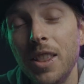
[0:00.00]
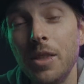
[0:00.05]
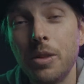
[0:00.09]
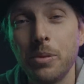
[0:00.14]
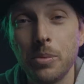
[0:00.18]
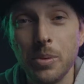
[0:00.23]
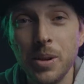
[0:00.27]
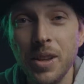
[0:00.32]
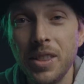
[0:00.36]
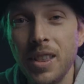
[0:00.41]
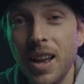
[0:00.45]
and
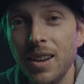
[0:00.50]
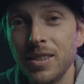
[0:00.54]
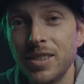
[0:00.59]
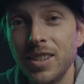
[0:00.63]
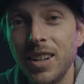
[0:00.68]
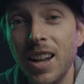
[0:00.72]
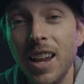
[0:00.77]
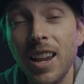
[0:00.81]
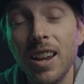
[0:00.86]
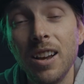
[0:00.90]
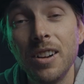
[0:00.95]

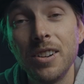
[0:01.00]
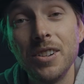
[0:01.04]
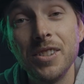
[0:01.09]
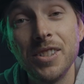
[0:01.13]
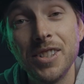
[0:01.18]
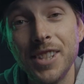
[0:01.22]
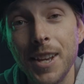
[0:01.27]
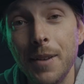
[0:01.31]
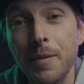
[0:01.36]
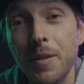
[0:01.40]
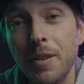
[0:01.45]

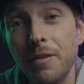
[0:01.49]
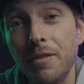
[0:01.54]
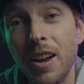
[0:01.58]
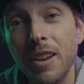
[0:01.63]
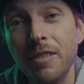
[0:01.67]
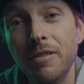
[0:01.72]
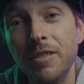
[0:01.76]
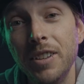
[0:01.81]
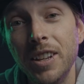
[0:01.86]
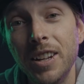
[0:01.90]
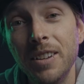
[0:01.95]

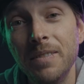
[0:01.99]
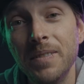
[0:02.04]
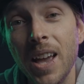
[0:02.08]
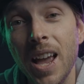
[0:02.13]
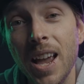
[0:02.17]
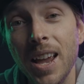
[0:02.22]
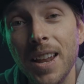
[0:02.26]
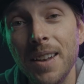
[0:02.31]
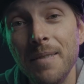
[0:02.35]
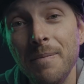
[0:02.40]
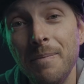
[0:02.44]
3,875 feet of
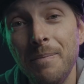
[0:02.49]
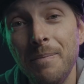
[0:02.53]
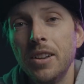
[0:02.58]
gain.